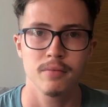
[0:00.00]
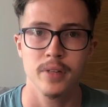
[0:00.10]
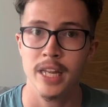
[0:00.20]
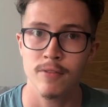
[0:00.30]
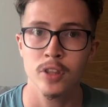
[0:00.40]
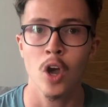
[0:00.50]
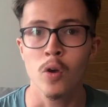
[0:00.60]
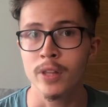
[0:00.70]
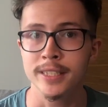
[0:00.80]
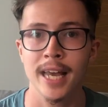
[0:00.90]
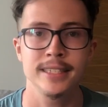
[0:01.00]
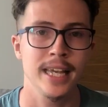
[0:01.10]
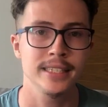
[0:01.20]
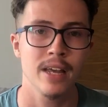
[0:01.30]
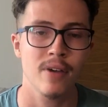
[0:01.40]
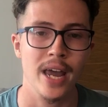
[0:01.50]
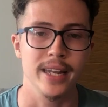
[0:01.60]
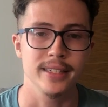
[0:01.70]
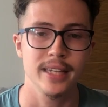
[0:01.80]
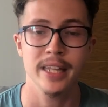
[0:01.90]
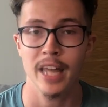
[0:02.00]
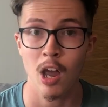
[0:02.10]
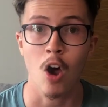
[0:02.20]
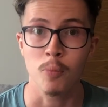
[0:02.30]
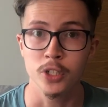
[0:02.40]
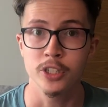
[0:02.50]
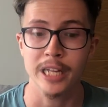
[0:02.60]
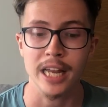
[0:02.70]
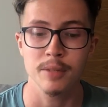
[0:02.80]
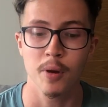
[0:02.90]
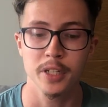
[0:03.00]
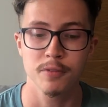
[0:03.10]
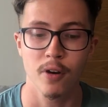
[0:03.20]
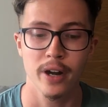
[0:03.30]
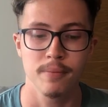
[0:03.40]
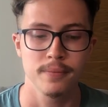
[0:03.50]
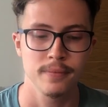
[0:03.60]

even though this test says they've had it and they are producing antibodies for it.